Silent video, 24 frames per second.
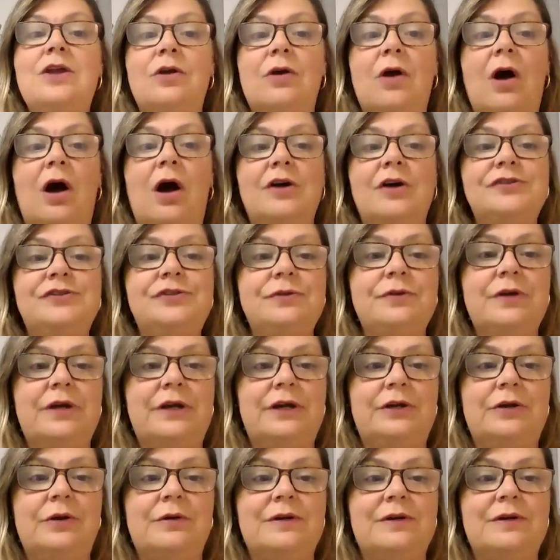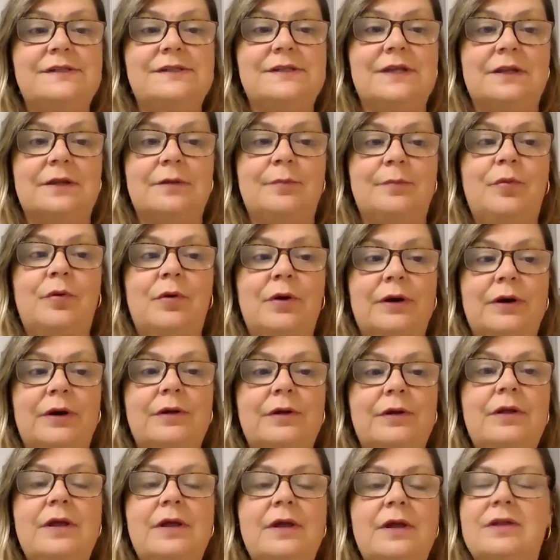You're also going to notice in the
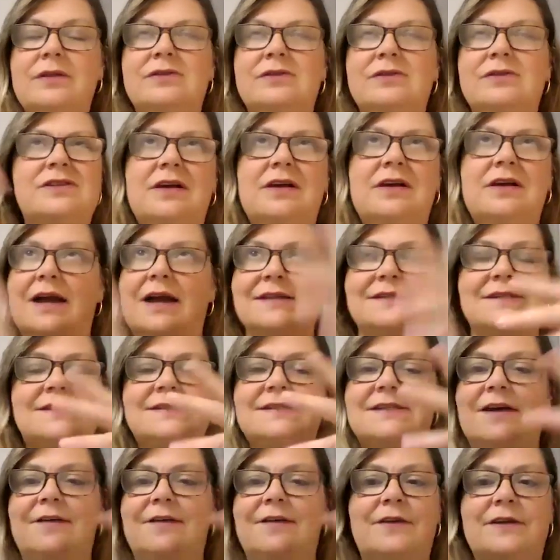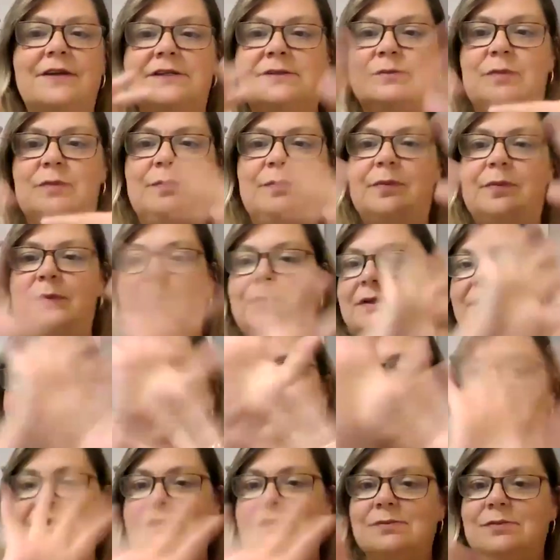portal, there's all kinds of stuff because people put
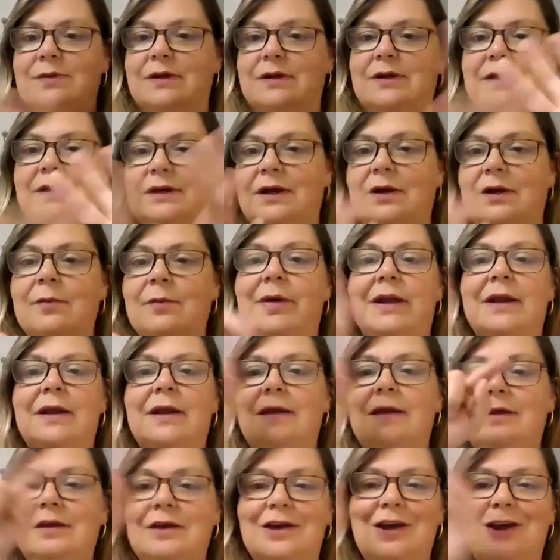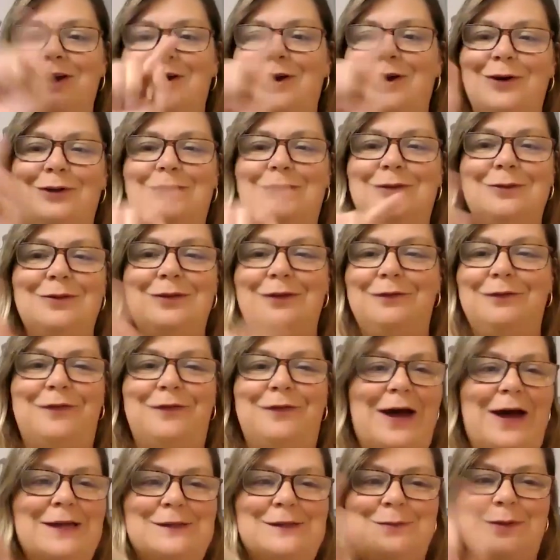things where, but you can go through the
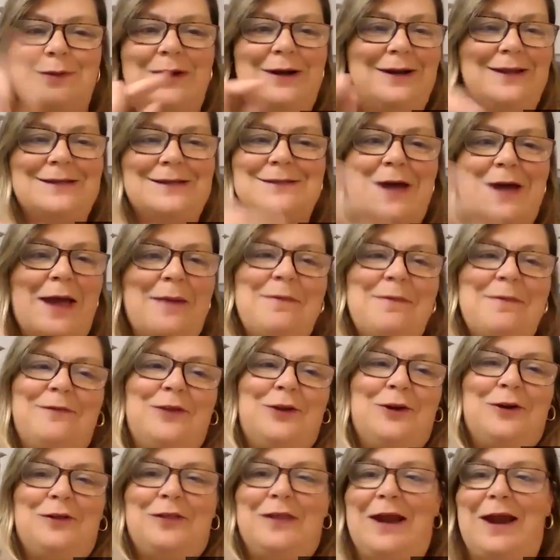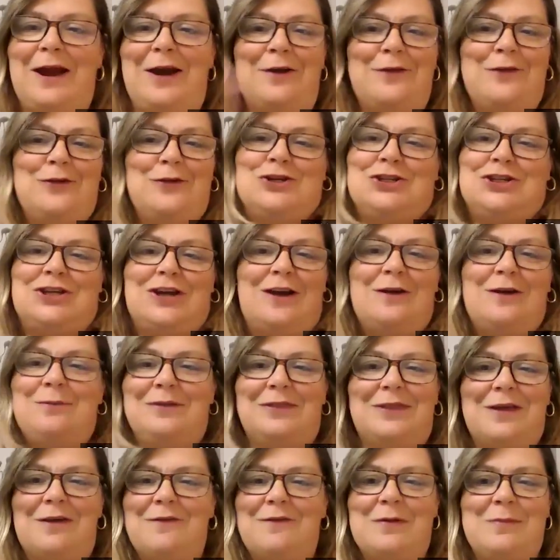files one at a time. If they're there, they're shared
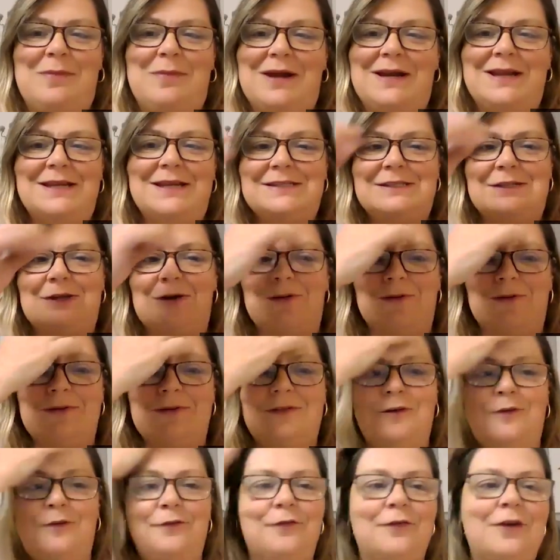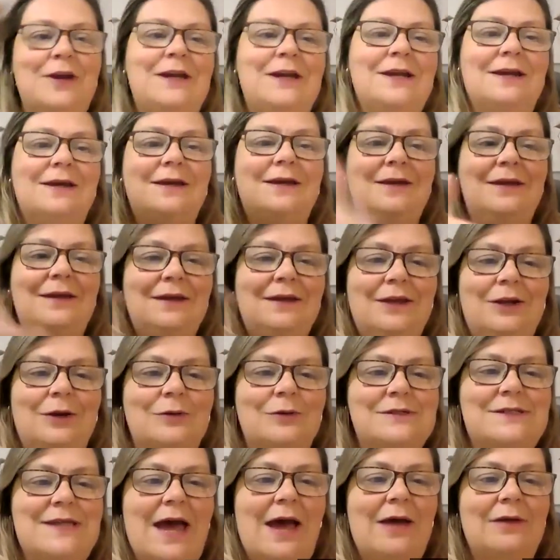with everybody. So they're free to,
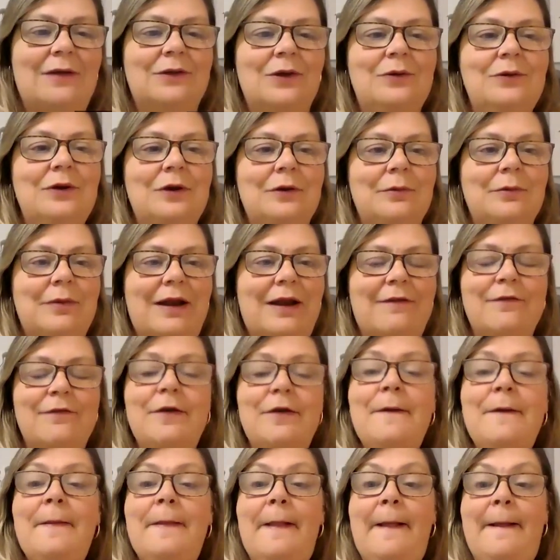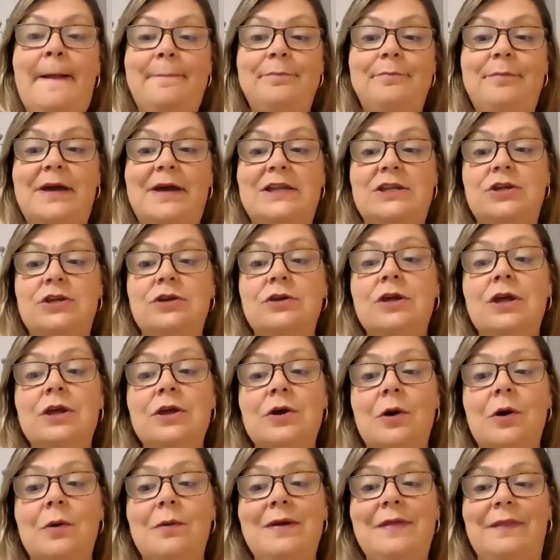download or whatever. But you can
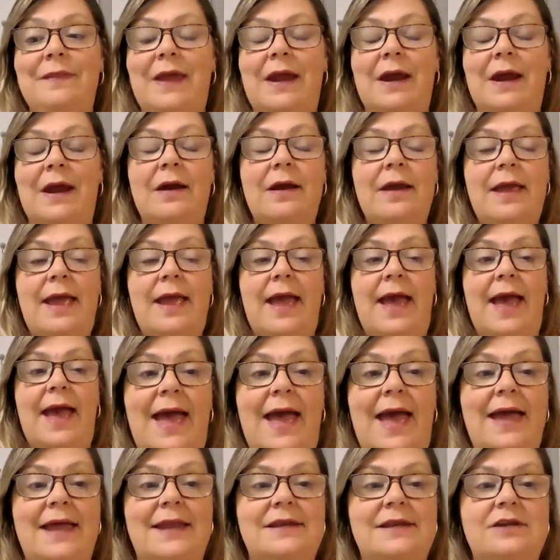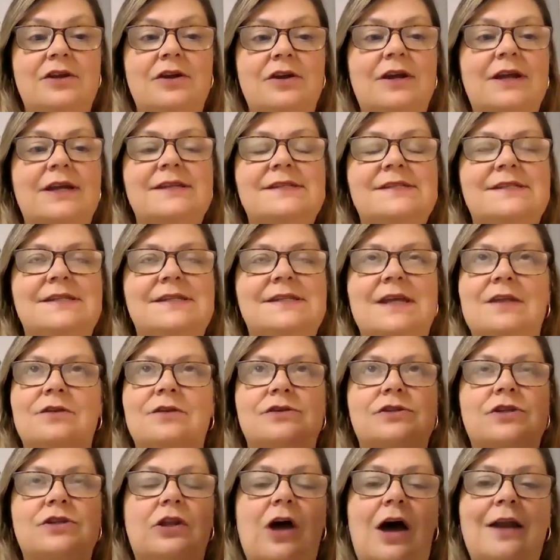go in there and you're going to see
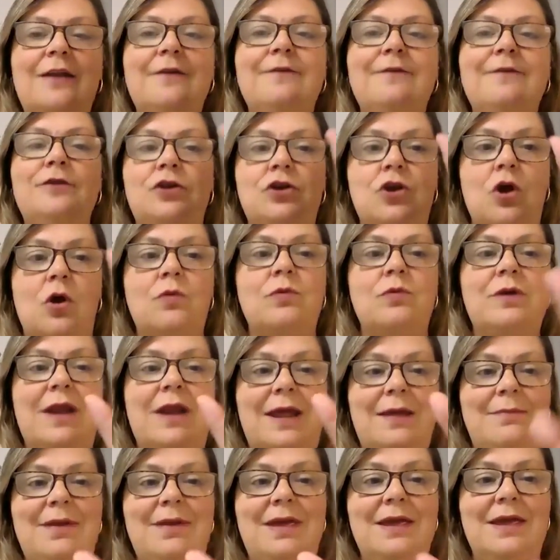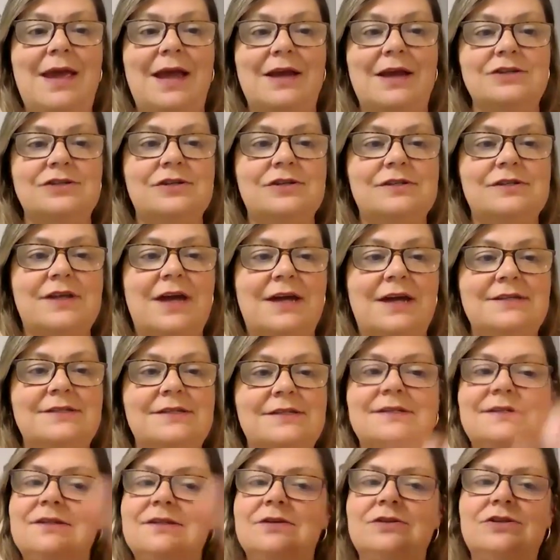there's a lot of note naming
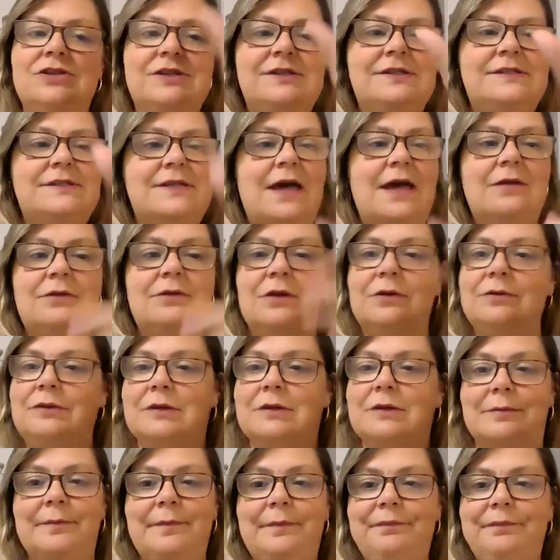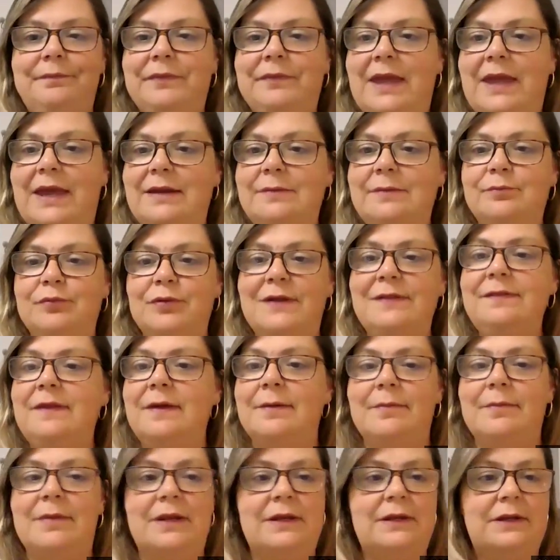exercises. So just download them and print
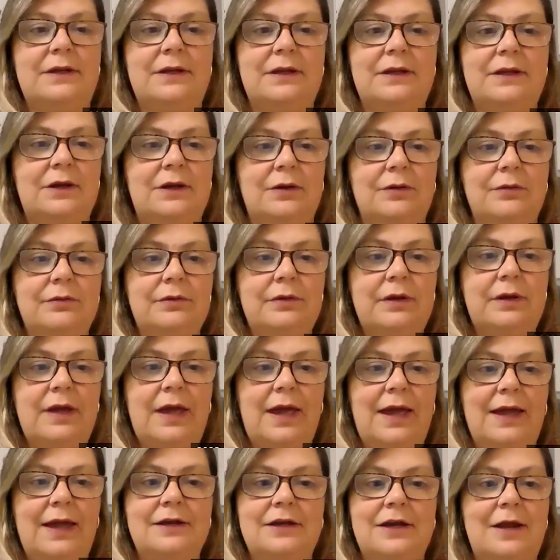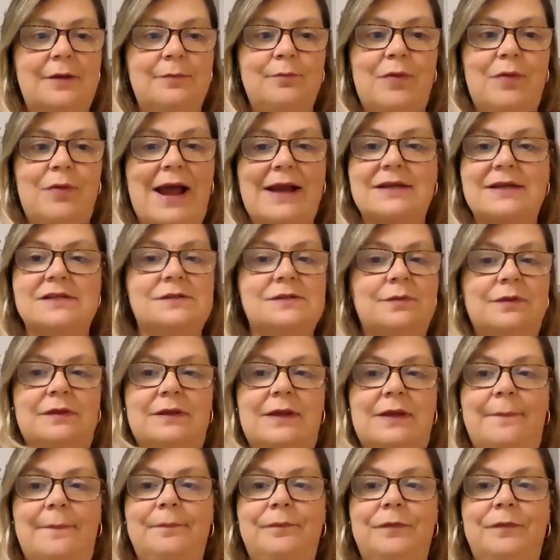them and, and practice with
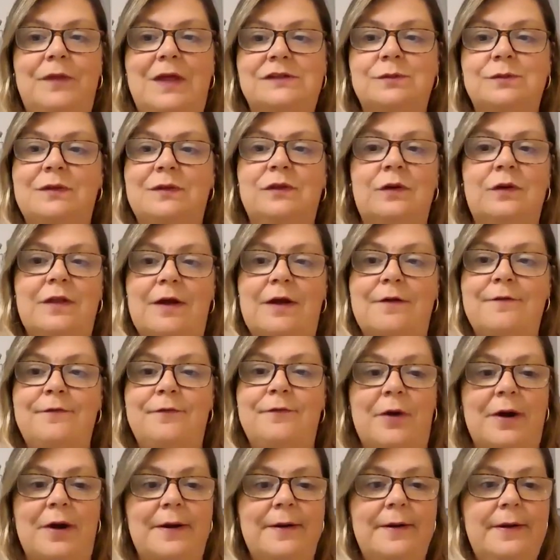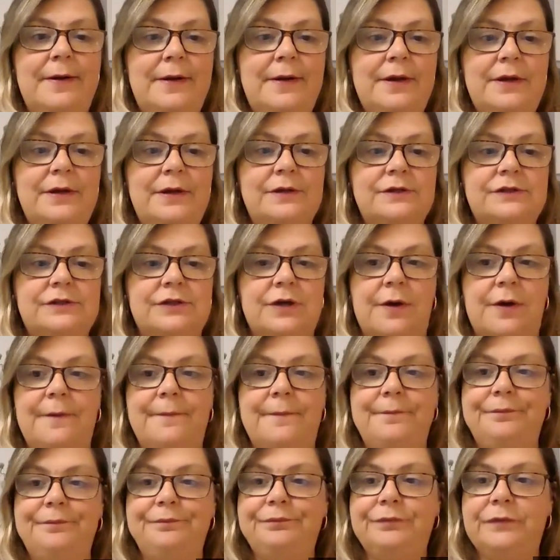them. That's what they're there for.
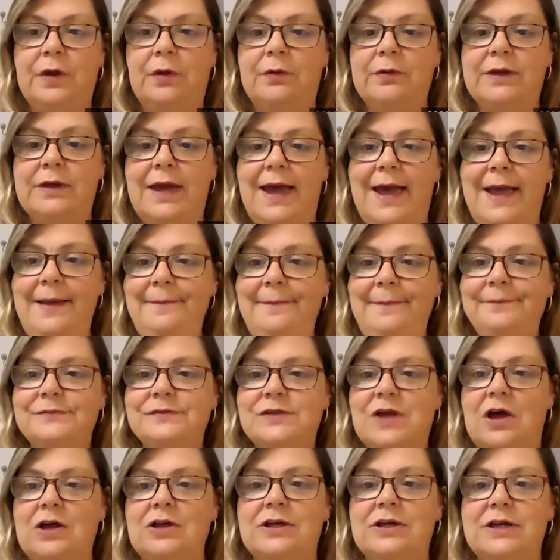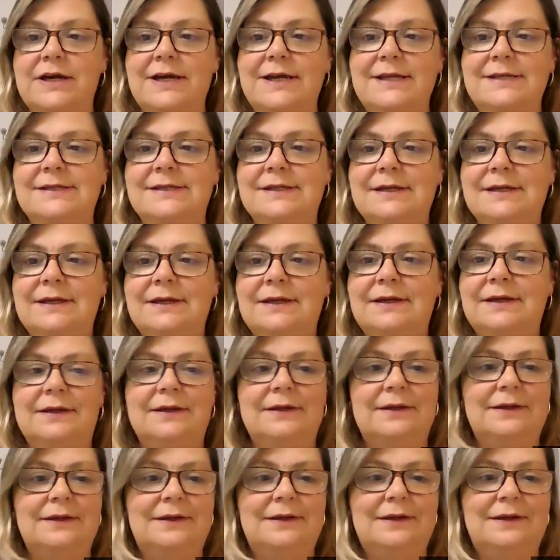So, okay, all good?
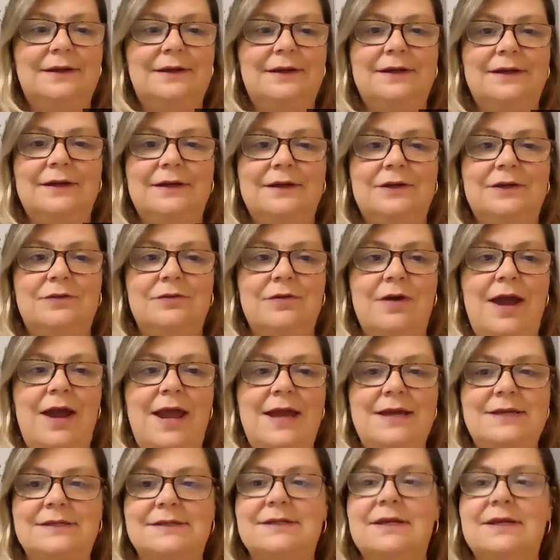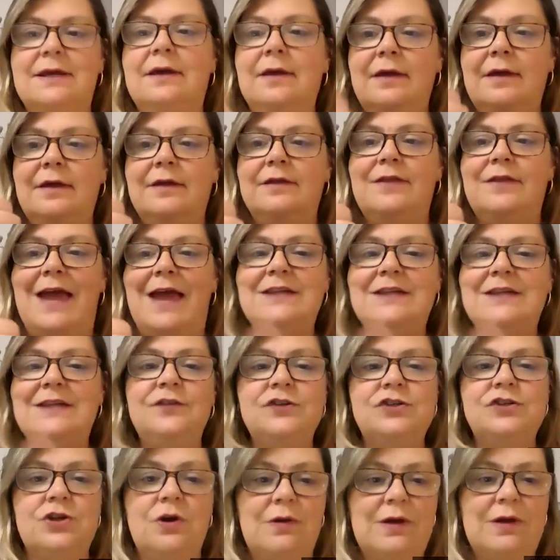Great. Thanks
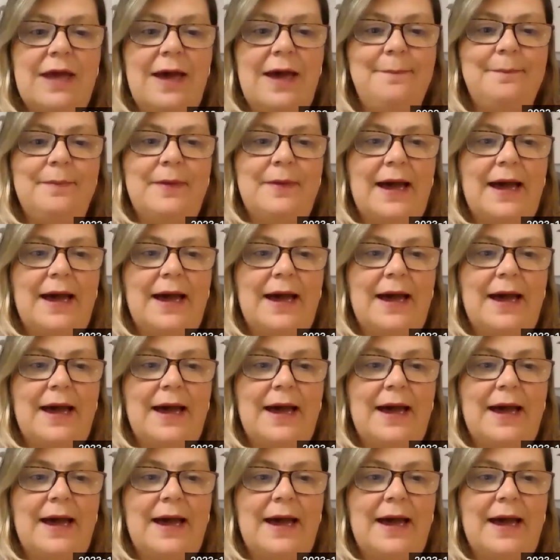for showing up,